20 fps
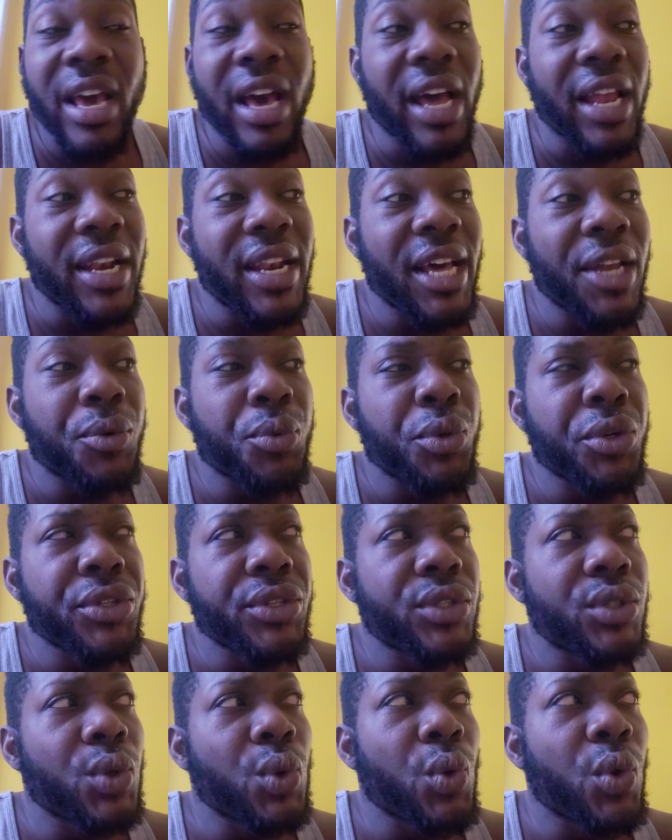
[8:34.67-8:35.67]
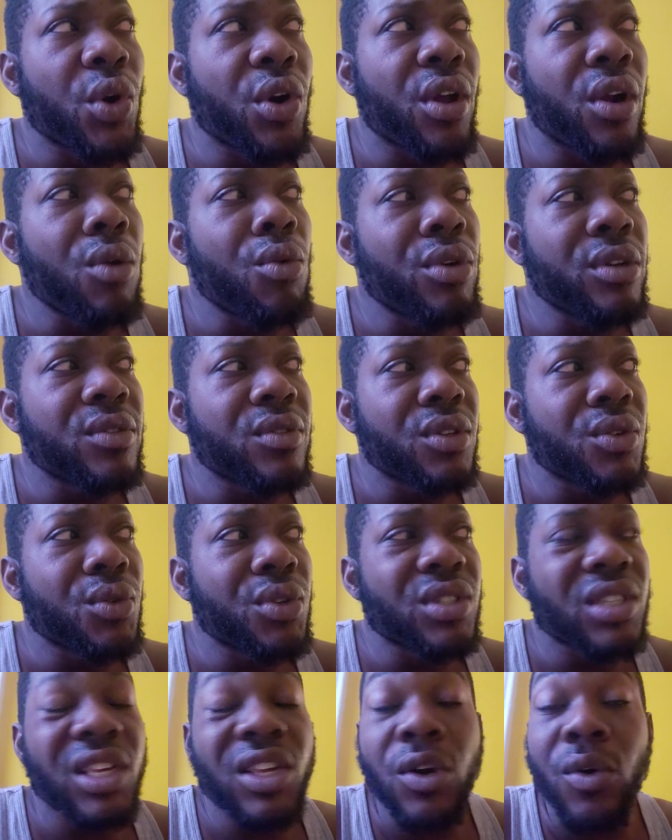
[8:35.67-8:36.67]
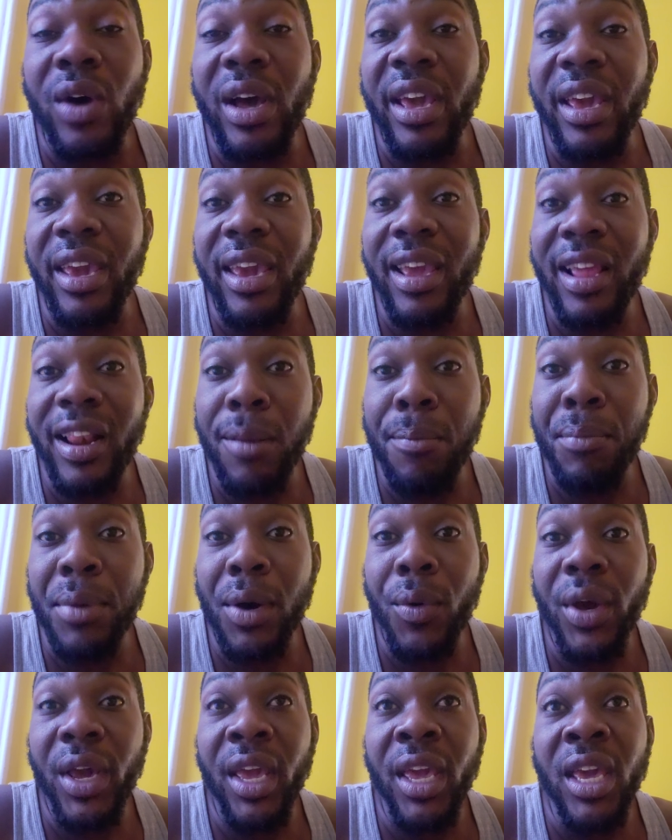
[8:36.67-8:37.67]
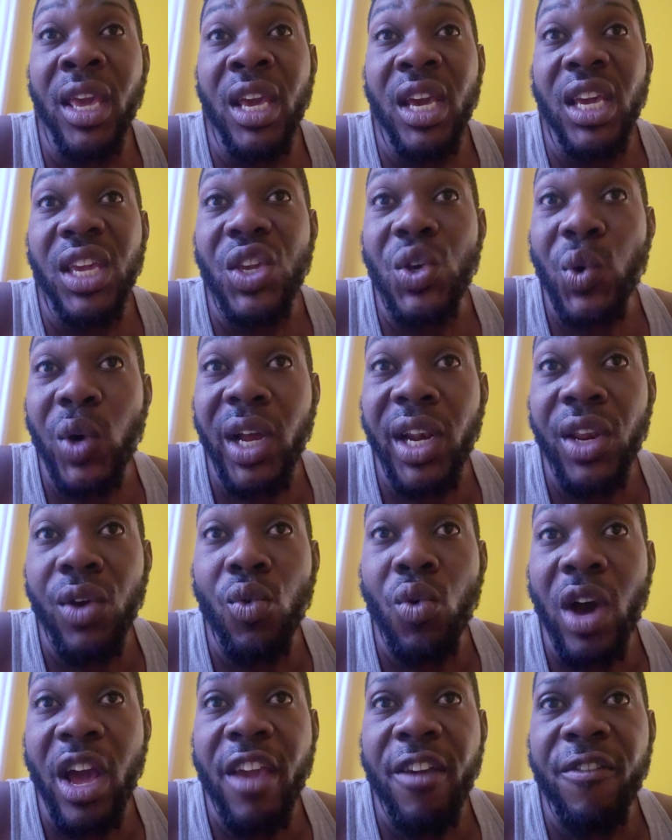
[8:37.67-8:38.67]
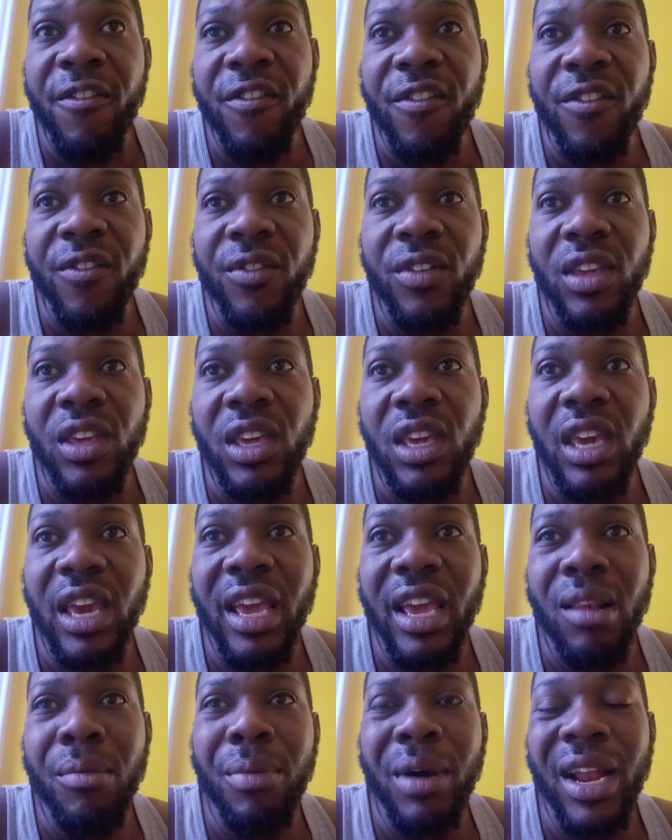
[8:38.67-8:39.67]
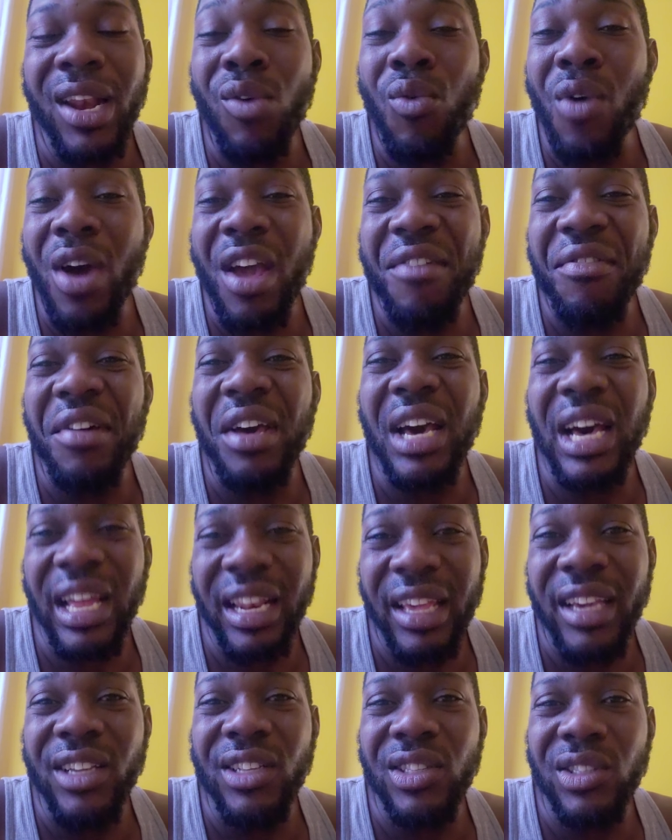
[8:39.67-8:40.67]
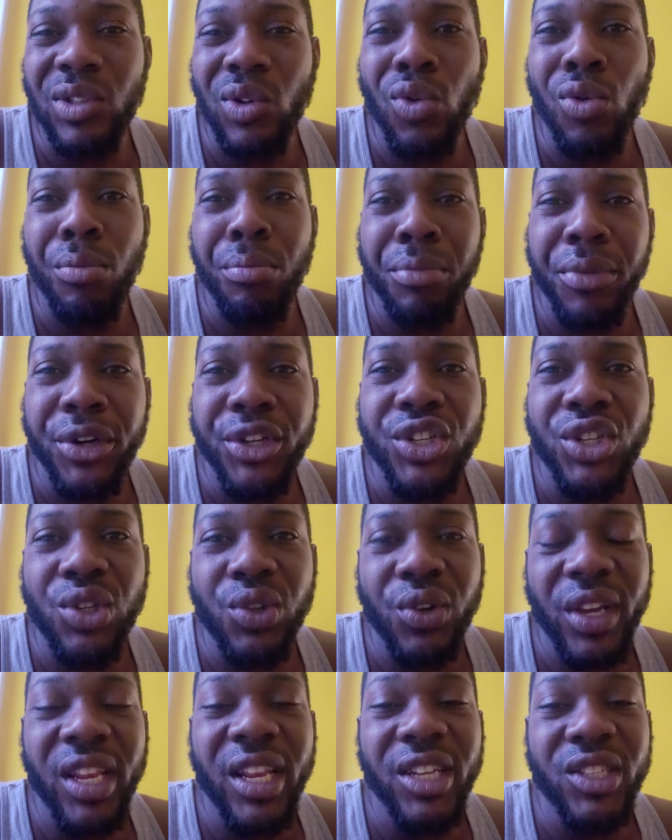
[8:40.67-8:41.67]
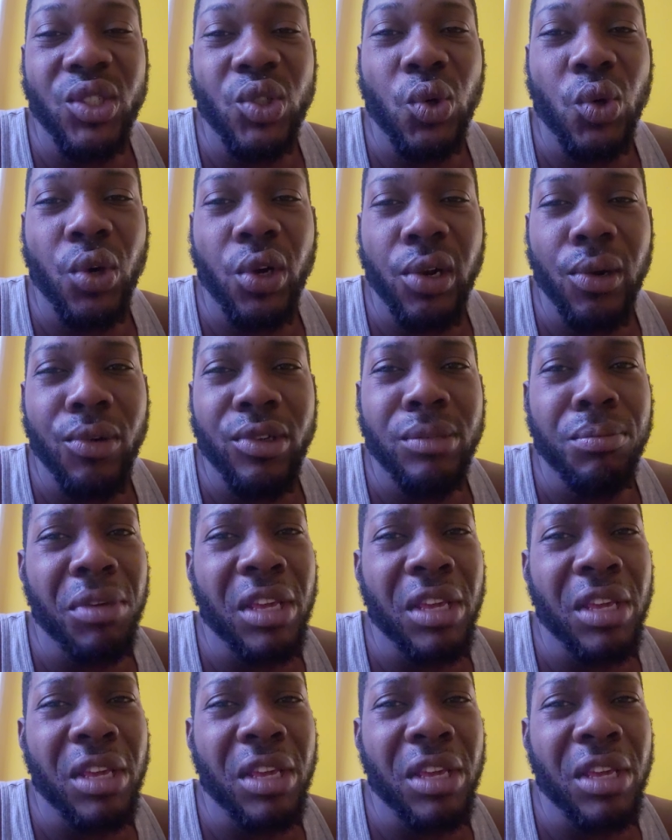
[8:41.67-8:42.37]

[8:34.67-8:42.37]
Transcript: And that was too close, you know, so you were help away, you and the wife he help and the wife connect so much together, so close.